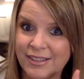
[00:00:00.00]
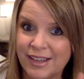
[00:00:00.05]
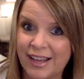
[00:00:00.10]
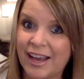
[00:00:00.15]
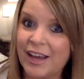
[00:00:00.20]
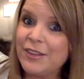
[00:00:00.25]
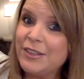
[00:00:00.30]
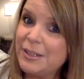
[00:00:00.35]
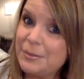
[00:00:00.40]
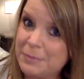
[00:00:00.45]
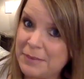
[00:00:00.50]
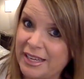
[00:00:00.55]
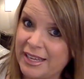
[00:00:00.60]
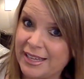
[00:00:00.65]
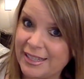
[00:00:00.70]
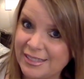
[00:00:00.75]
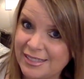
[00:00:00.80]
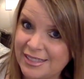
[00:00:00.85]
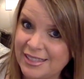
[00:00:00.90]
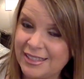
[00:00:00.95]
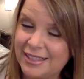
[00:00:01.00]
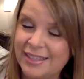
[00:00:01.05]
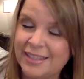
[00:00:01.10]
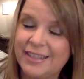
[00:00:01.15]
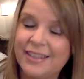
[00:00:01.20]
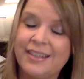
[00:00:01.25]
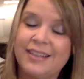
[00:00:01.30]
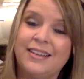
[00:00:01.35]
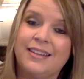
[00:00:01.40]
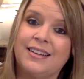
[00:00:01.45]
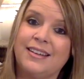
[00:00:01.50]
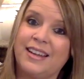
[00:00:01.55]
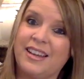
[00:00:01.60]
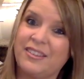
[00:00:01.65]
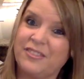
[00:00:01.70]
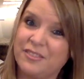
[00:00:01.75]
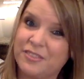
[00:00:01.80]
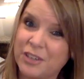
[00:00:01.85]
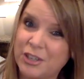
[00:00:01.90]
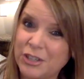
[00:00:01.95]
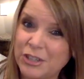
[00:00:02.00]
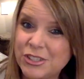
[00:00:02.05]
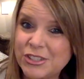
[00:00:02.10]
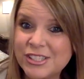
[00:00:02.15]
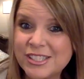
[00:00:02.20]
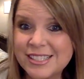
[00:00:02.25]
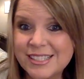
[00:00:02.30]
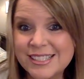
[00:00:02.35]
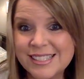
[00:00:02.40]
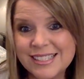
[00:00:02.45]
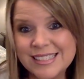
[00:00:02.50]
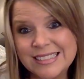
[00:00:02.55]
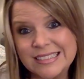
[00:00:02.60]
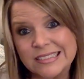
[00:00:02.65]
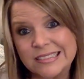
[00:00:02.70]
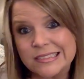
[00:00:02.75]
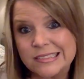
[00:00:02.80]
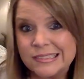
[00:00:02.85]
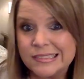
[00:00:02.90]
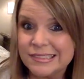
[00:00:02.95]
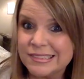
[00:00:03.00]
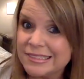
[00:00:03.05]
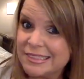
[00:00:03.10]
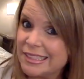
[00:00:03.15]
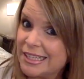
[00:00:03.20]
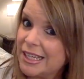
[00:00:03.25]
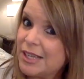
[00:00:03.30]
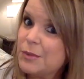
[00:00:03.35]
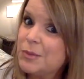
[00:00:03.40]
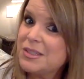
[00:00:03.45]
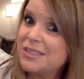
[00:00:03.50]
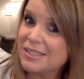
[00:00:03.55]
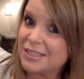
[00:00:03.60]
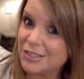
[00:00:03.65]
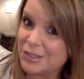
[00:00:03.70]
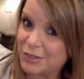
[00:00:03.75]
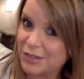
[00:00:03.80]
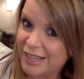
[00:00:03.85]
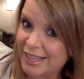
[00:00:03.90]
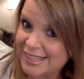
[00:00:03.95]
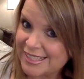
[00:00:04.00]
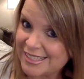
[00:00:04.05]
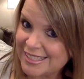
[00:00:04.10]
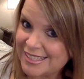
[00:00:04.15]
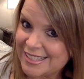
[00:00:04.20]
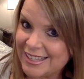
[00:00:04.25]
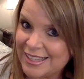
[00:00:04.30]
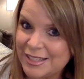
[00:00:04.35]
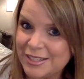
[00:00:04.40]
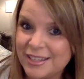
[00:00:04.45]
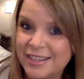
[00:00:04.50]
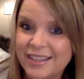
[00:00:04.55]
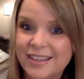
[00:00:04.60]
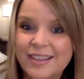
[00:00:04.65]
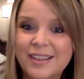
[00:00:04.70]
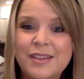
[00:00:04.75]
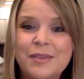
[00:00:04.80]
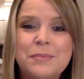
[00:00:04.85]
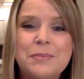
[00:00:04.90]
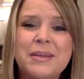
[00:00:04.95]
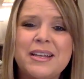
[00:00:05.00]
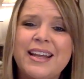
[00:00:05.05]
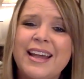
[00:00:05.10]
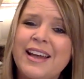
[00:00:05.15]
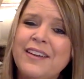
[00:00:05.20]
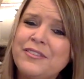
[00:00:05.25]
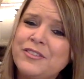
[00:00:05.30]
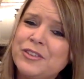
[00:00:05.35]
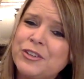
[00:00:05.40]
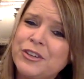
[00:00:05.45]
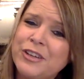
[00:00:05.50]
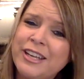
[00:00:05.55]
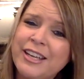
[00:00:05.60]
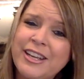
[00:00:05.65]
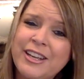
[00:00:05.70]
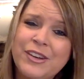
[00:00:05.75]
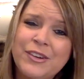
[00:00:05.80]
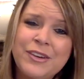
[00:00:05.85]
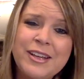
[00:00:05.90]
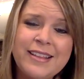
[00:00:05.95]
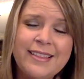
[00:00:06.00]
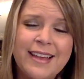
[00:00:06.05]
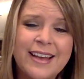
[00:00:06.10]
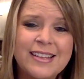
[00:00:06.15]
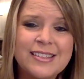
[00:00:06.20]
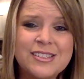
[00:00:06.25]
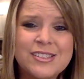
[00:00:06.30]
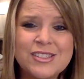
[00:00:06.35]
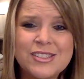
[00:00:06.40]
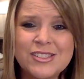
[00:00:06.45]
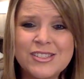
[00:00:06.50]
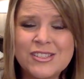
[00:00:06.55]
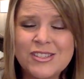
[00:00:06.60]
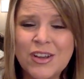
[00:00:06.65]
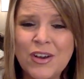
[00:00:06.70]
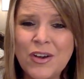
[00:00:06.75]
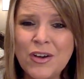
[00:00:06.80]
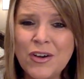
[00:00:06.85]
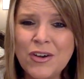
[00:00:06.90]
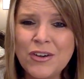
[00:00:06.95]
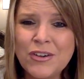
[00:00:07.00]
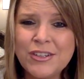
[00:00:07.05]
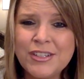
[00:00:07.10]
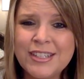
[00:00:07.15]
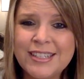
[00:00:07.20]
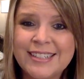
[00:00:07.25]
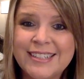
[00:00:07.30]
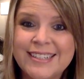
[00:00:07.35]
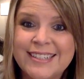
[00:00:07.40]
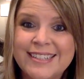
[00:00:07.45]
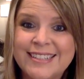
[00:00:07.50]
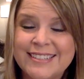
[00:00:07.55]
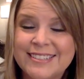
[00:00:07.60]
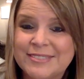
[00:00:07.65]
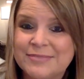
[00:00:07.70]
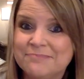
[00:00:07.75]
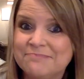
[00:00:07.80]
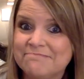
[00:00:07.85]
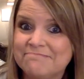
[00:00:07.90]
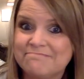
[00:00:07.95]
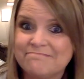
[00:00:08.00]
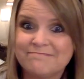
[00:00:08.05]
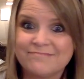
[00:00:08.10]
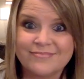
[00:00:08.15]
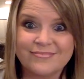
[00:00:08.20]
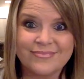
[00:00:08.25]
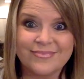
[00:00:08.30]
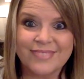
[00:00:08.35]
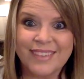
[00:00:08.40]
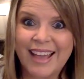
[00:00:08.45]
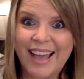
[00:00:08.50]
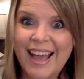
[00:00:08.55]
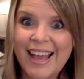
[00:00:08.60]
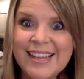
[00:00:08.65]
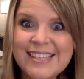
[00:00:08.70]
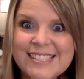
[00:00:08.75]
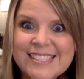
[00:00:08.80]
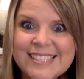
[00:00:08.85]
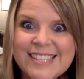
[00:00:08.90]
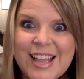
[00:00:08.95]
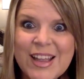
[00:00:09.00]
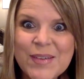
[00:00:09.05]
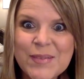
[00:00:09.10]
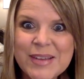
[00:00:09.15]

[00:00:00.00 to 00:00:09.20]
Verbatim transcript: I'll admit, at first, I was a little hesitant, but after hearing that song, I say